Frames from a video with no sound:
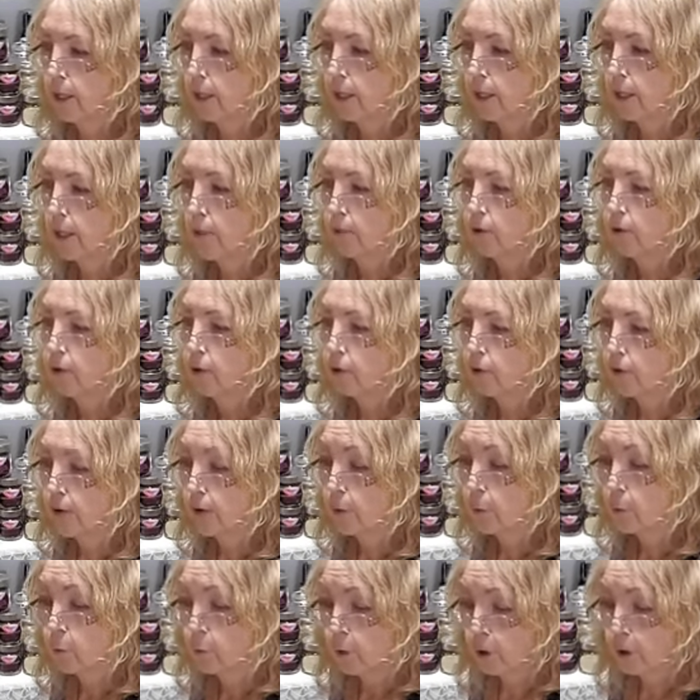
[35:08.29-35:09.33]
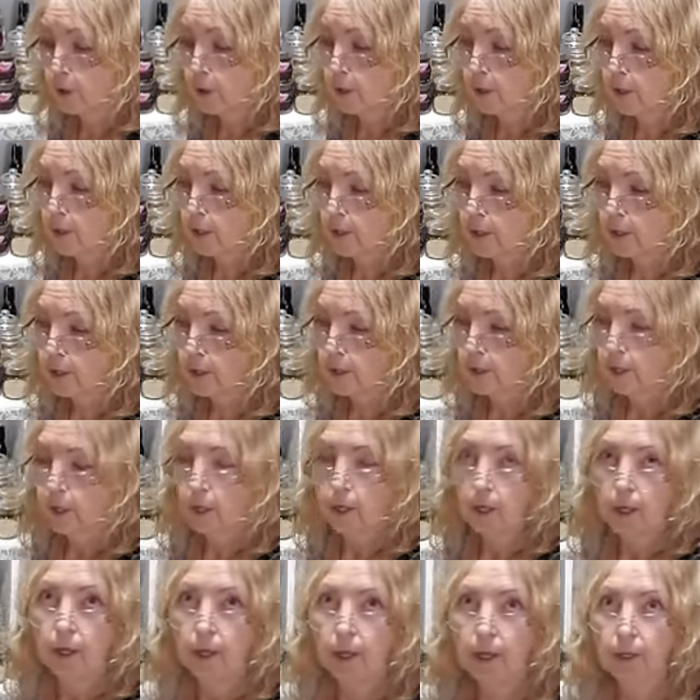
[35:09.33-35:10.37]
even though they work,
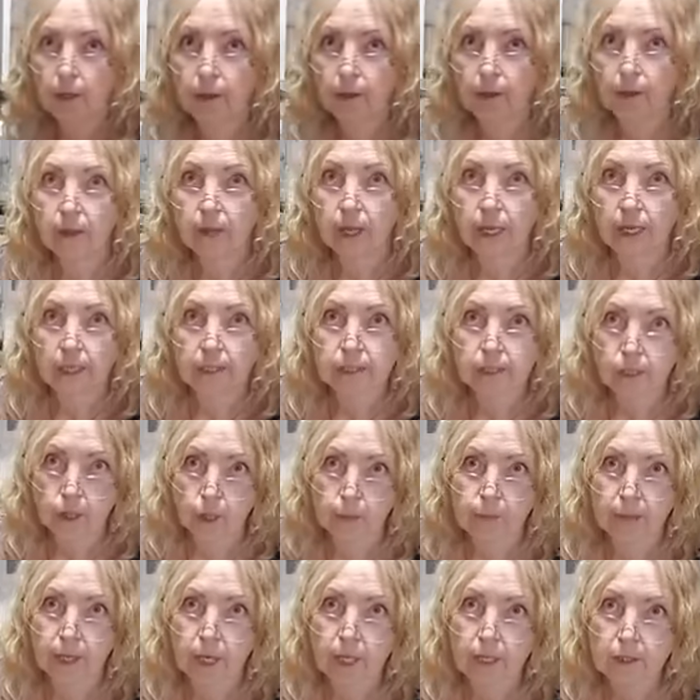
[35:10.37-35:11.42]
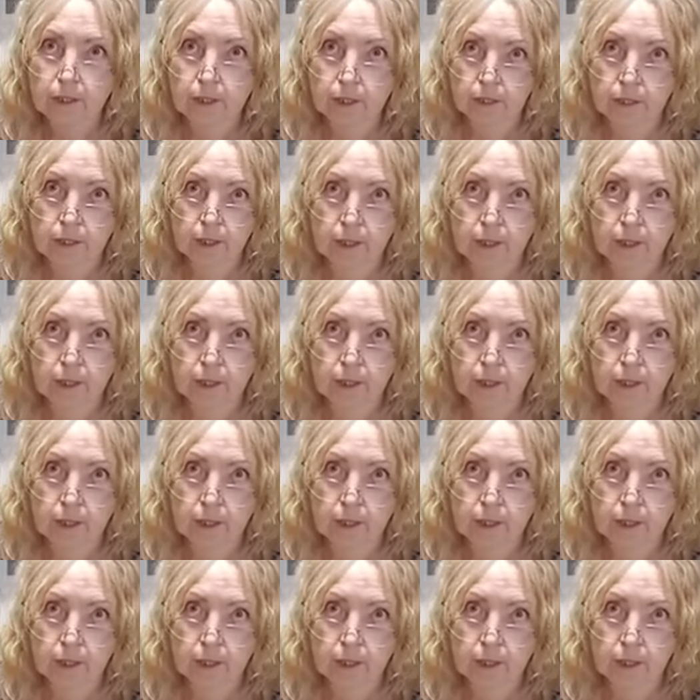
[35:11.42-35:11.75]
they stop the acid.